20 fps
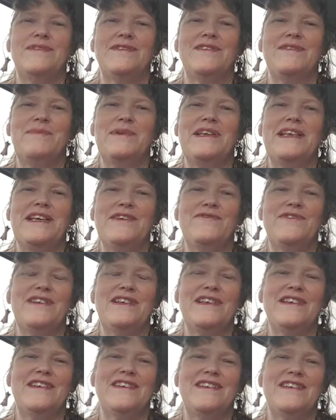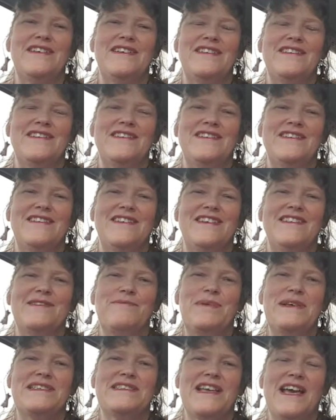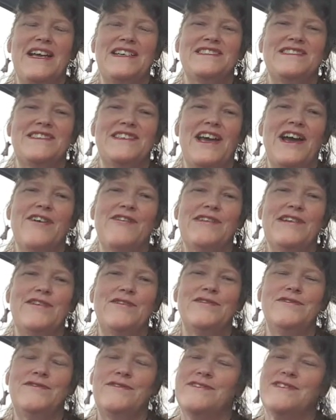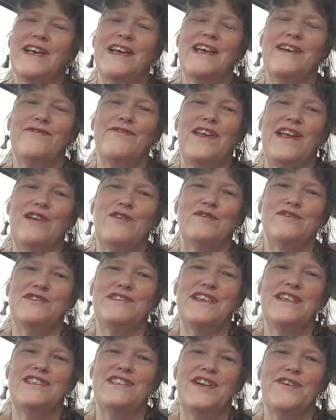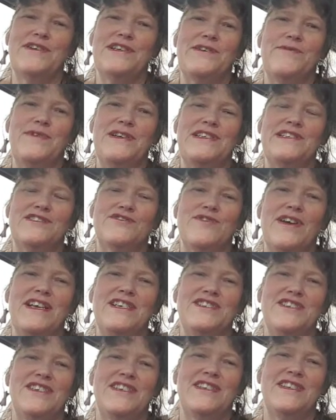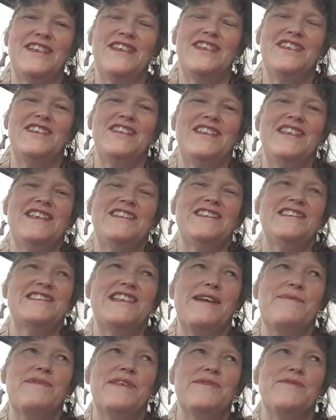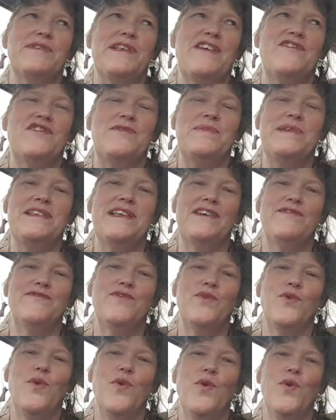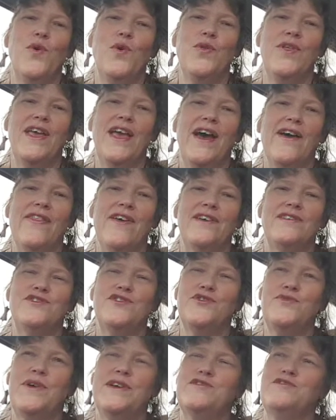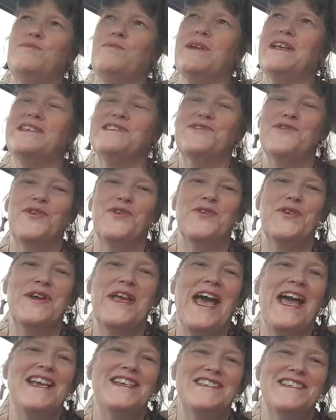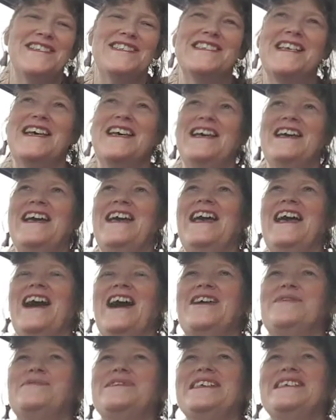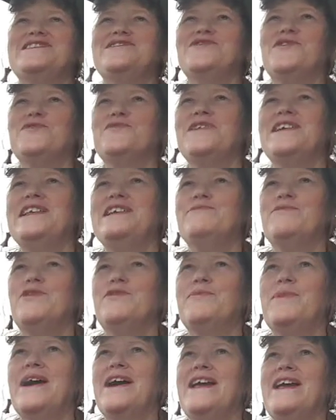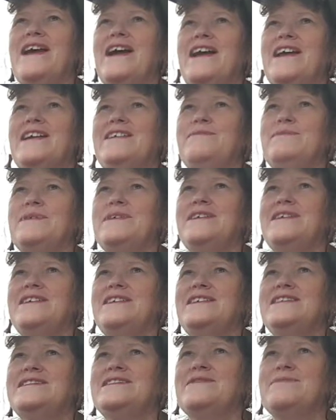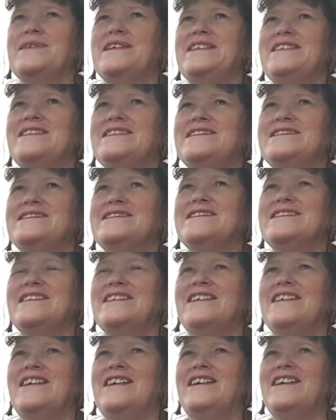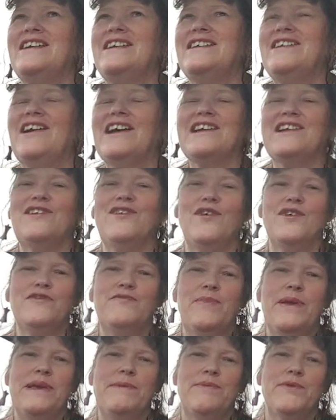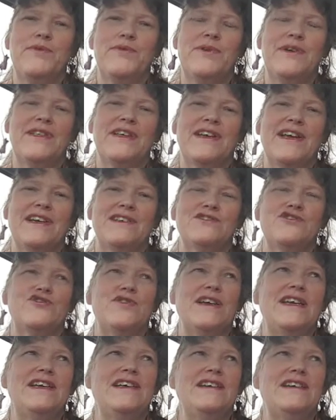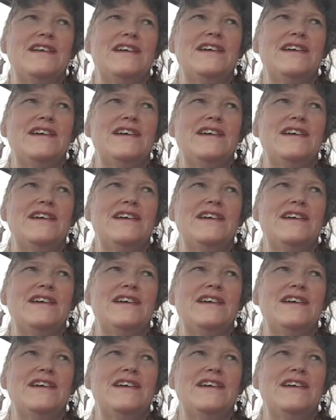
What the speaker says: I mean, even in the best case scenario, say if they lost their charity registration, the same thing would have to be done for all the other 200 plus congregations. I mean, that's not really what my aim is. I mean, it's like a lot of people in the country,